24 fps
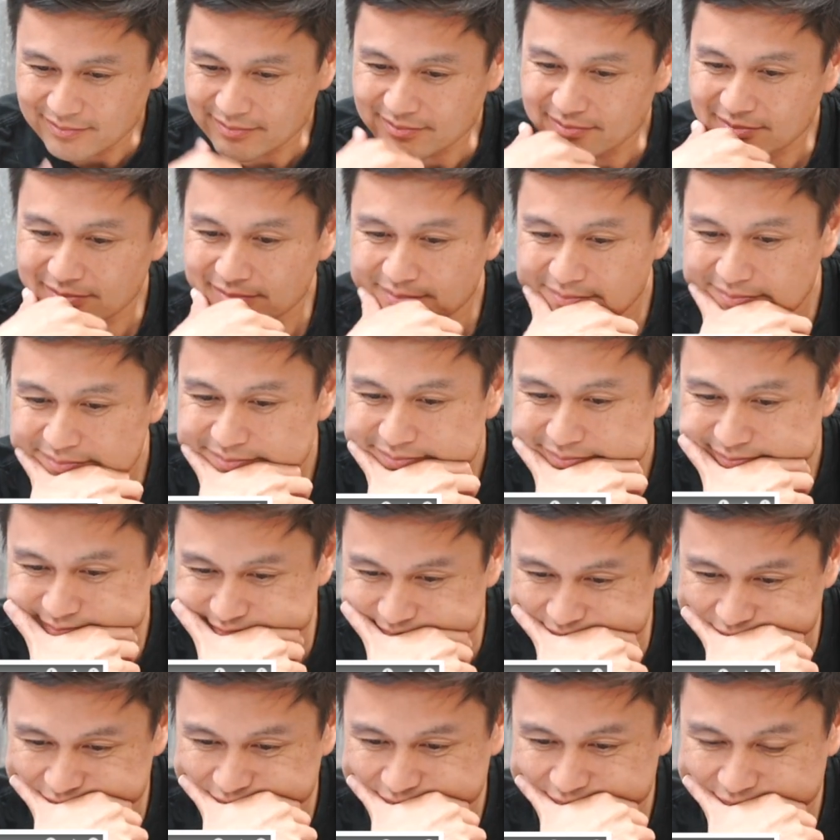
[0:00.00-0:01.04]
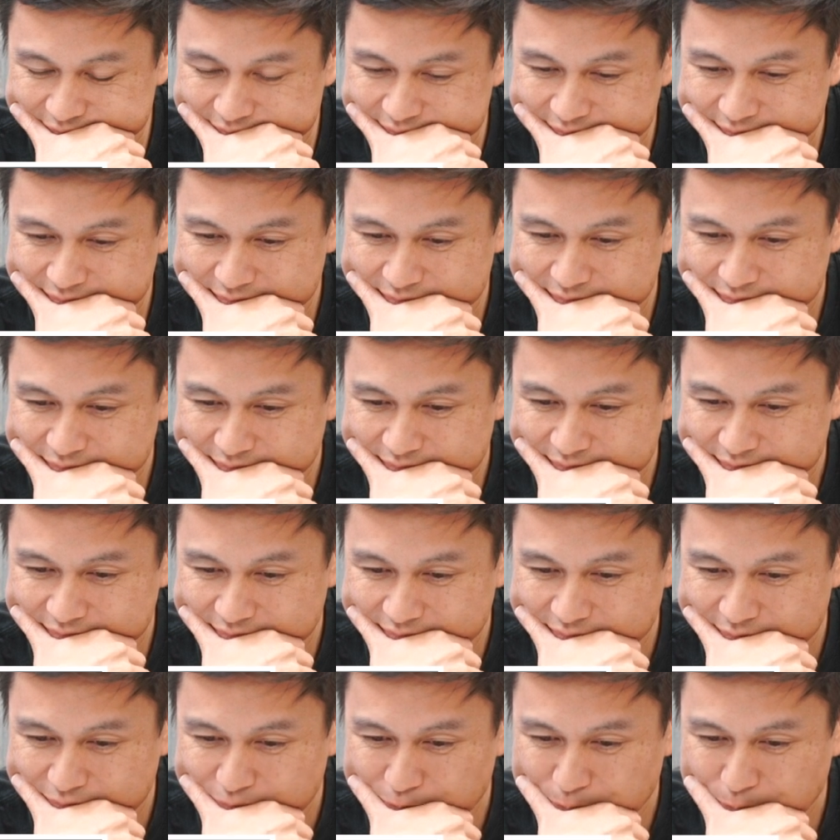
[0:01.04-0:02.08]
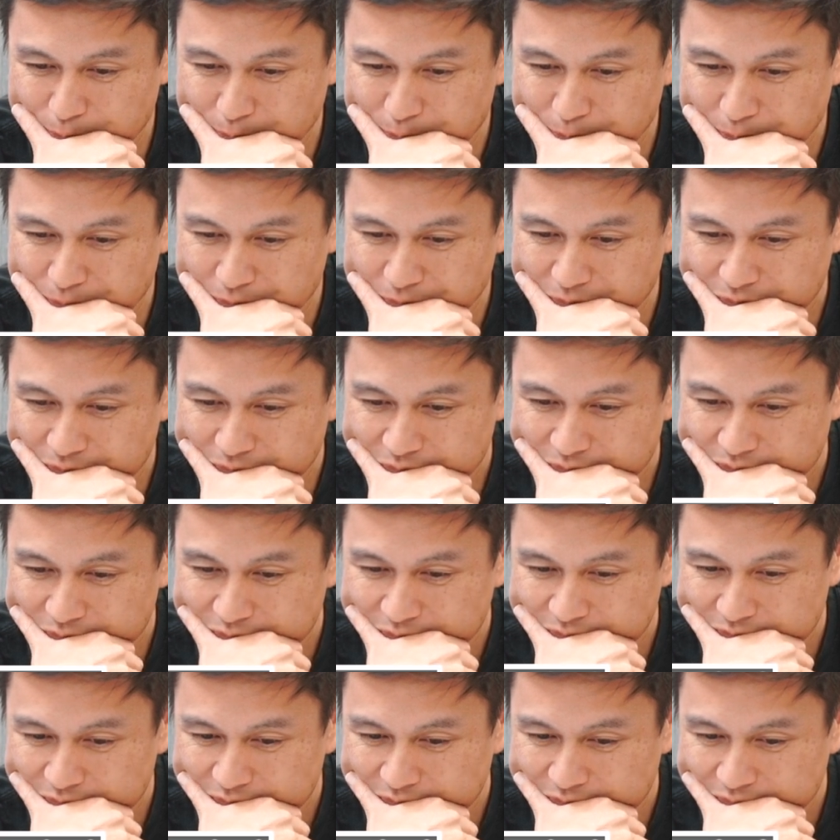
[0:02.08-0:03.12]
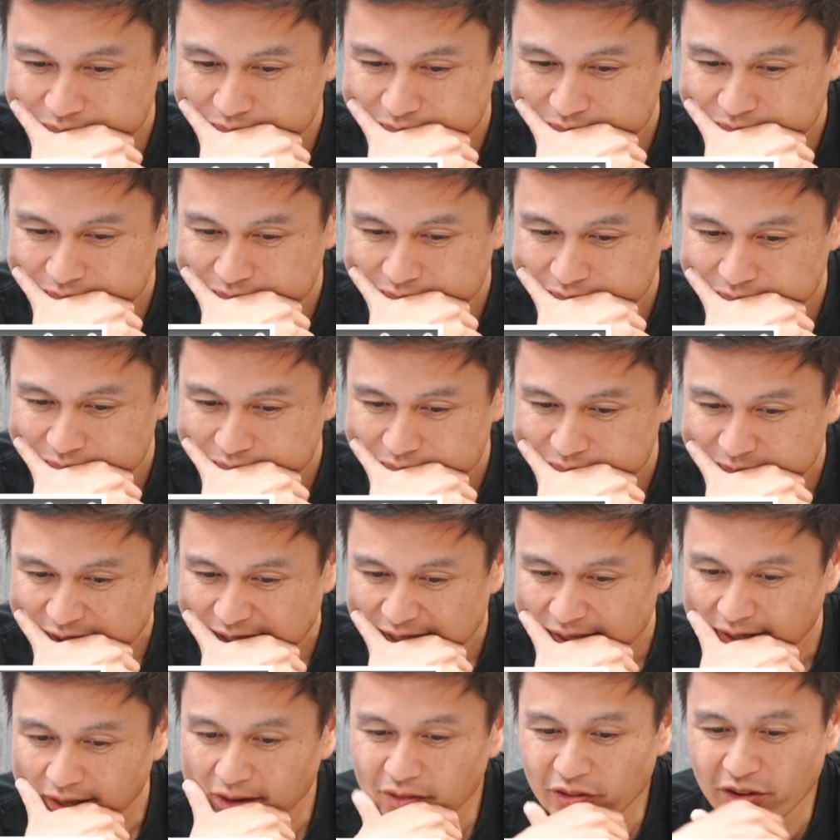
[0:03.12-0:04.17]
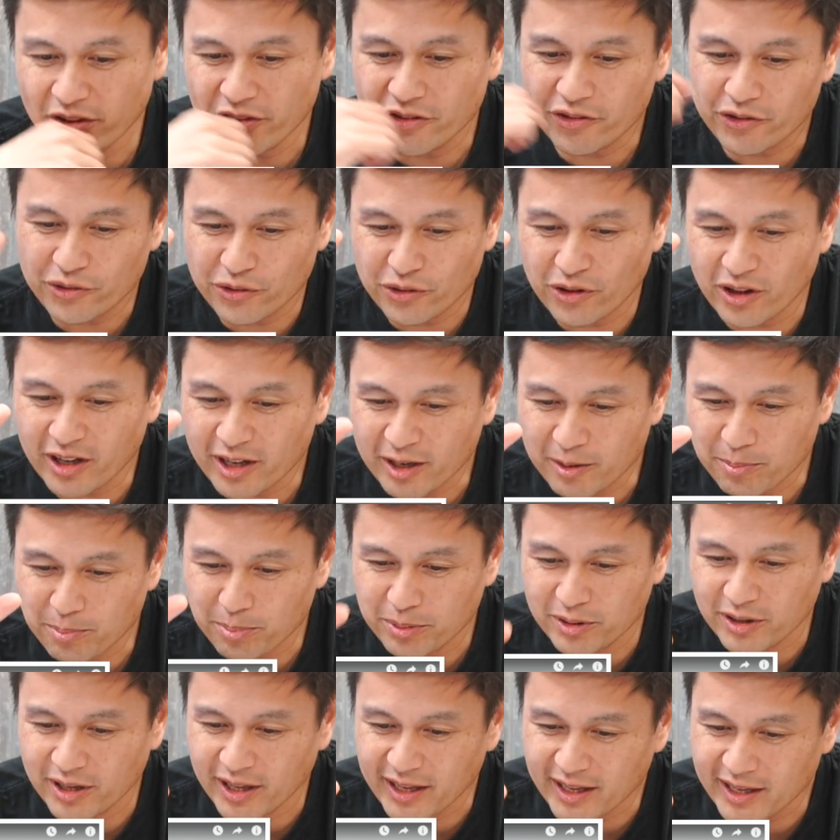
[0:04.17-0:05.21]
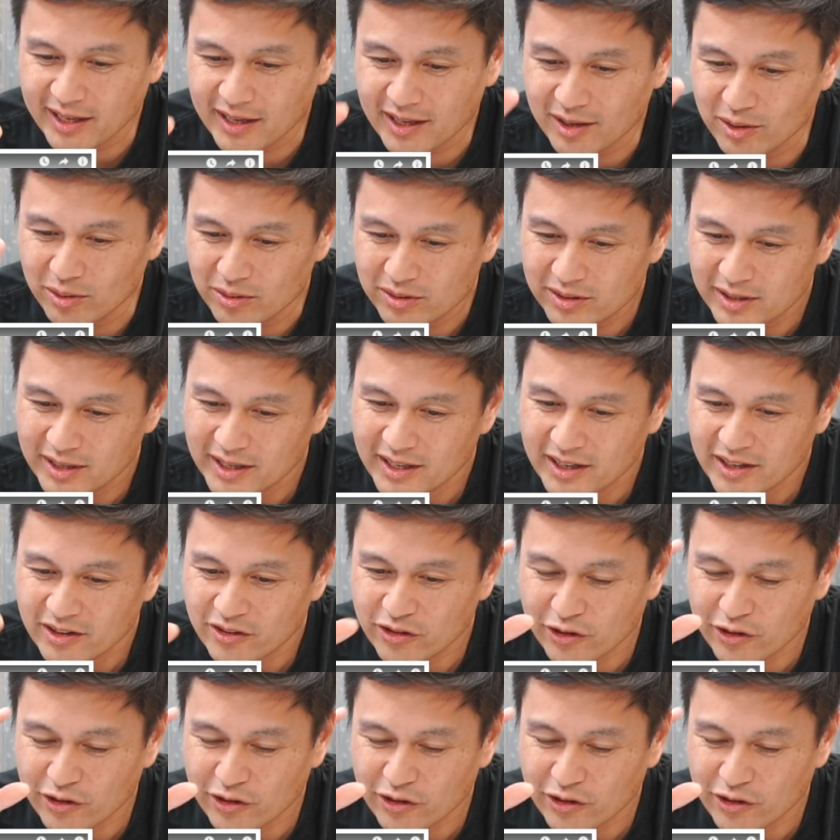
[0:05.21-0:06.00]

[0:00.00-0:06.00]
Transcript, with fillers: And then they're like playing.